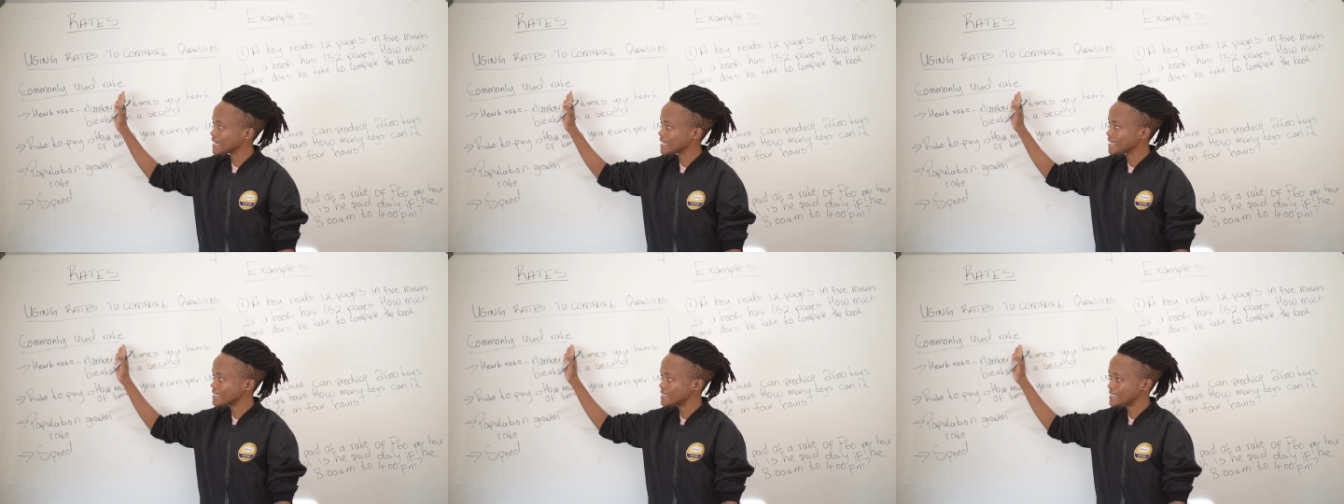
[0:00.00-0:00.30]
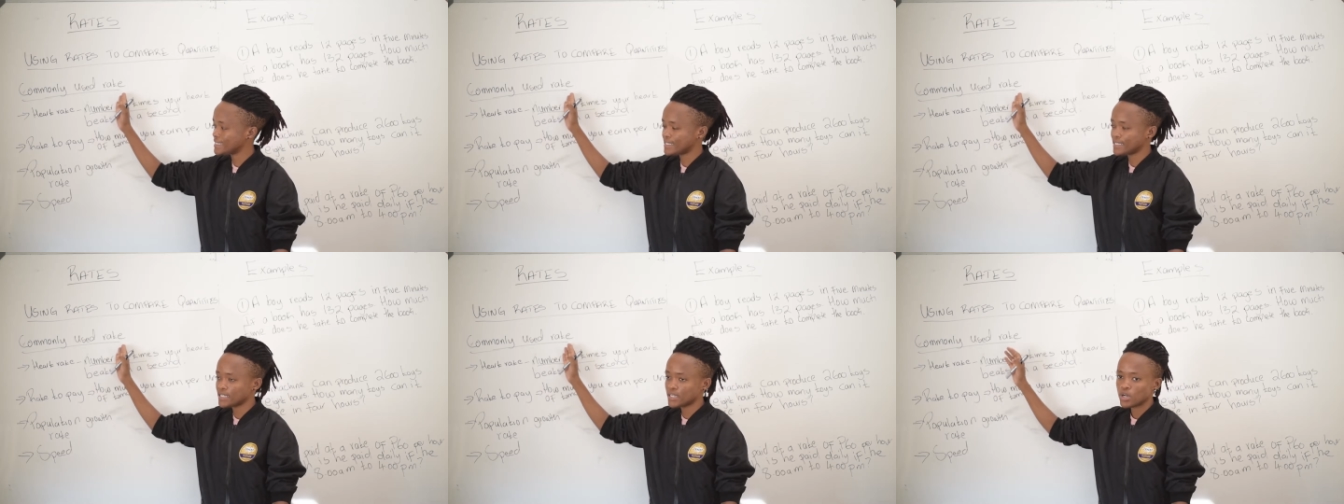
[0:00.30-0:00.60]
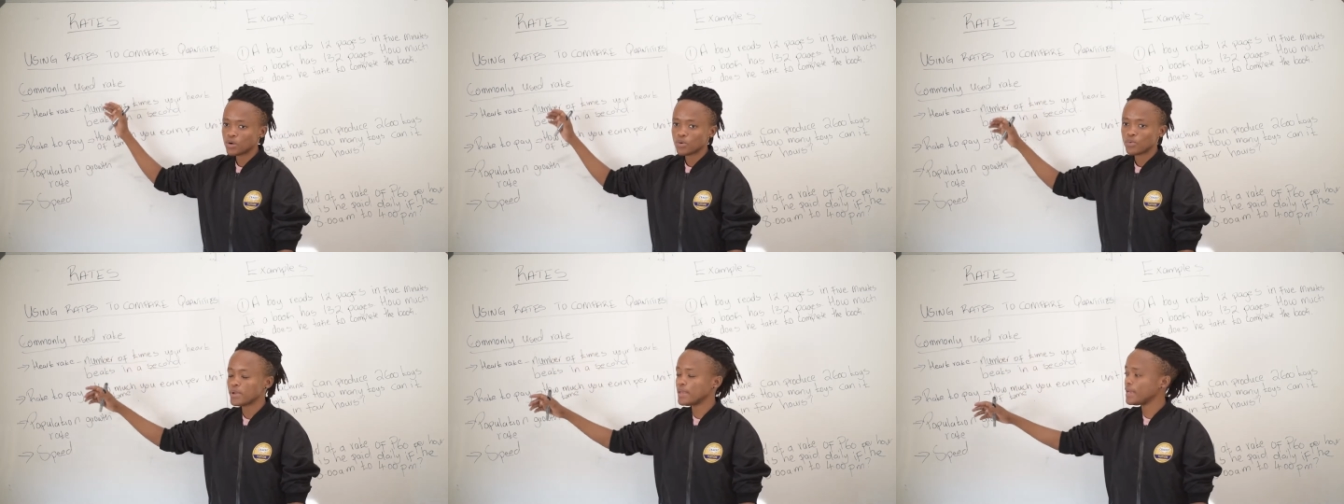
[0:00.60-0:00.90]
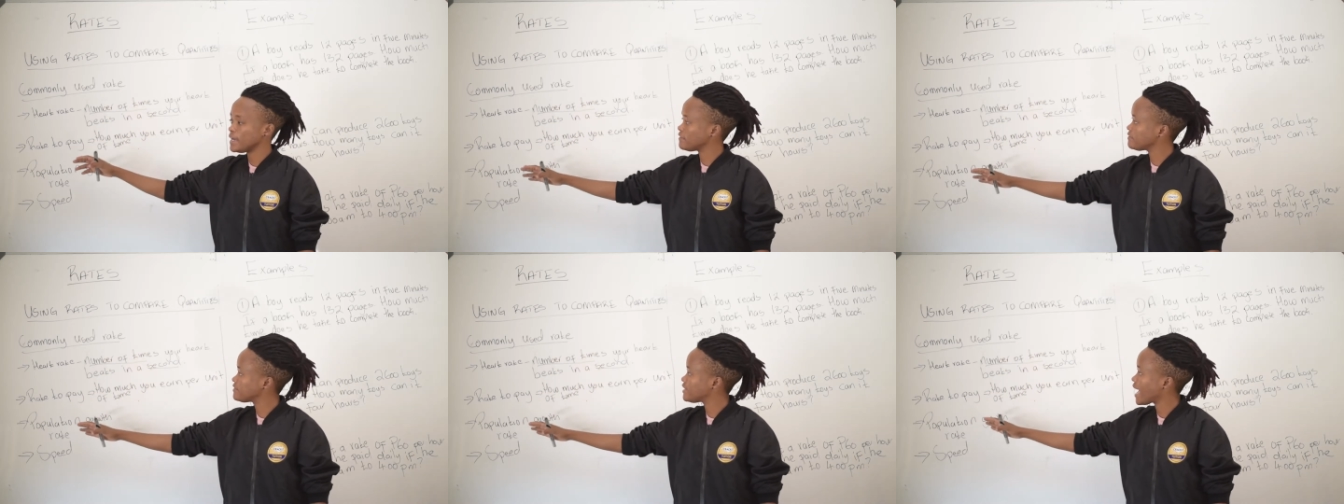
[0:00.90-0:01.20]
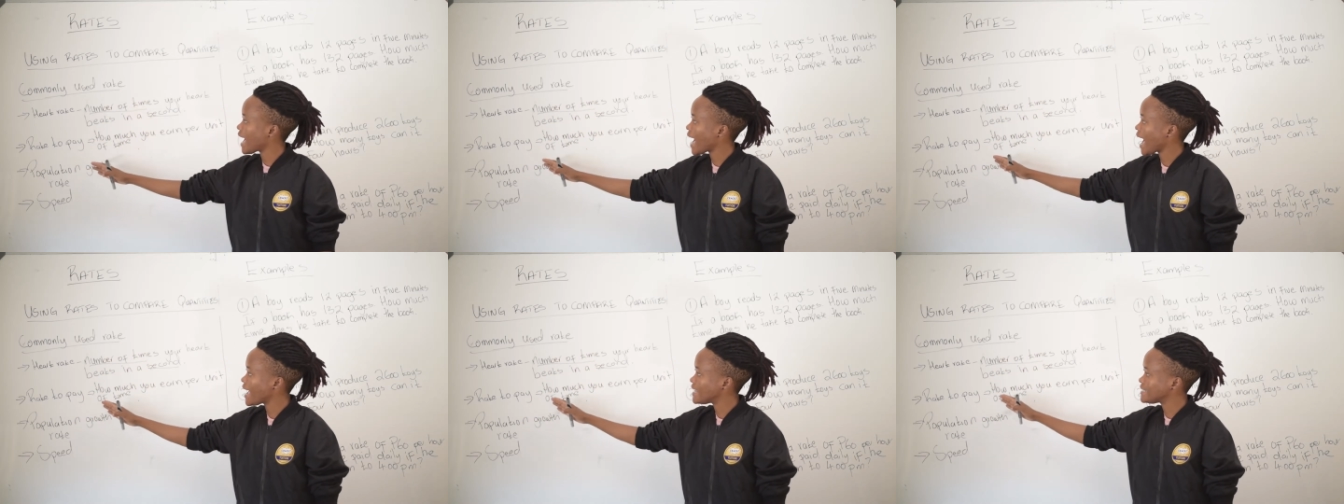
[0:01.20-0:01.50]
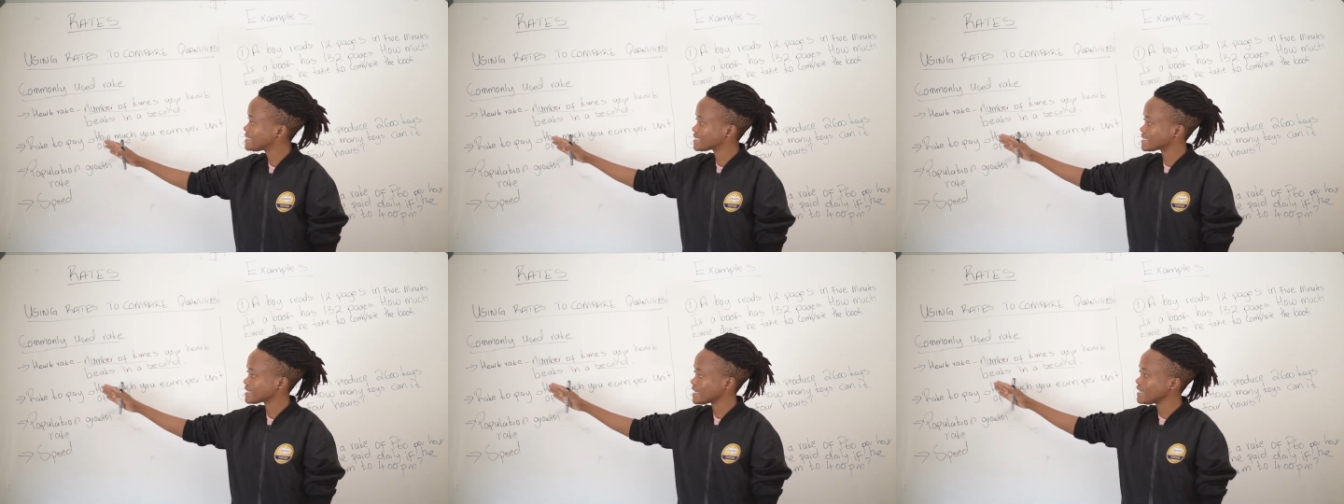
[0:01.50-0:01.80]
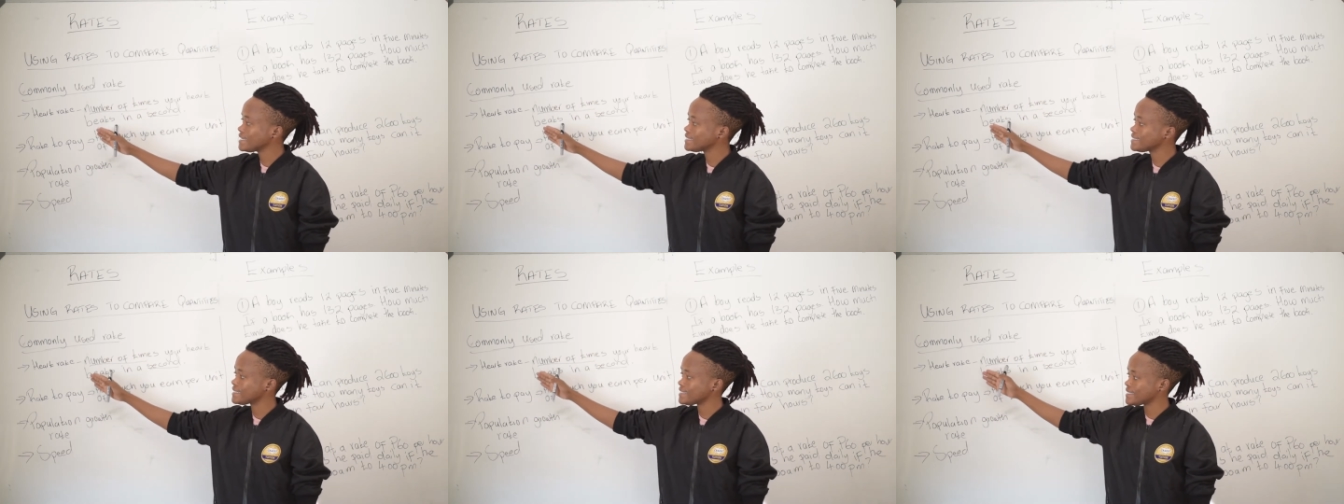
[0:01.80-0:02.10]
rates. We have the heart
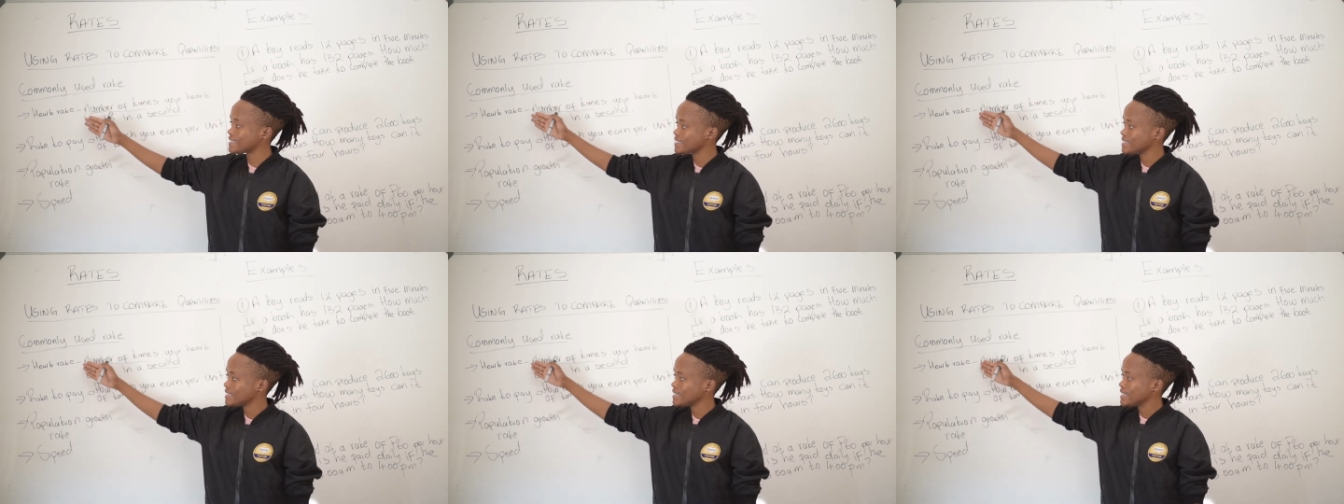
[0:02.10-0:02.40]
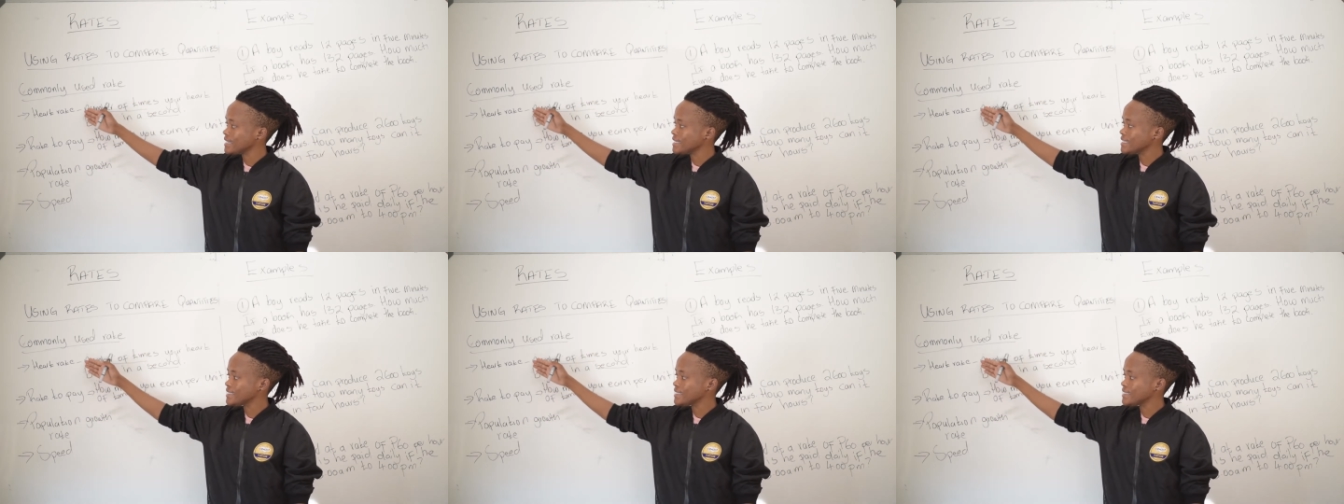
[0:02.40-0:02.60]
rate,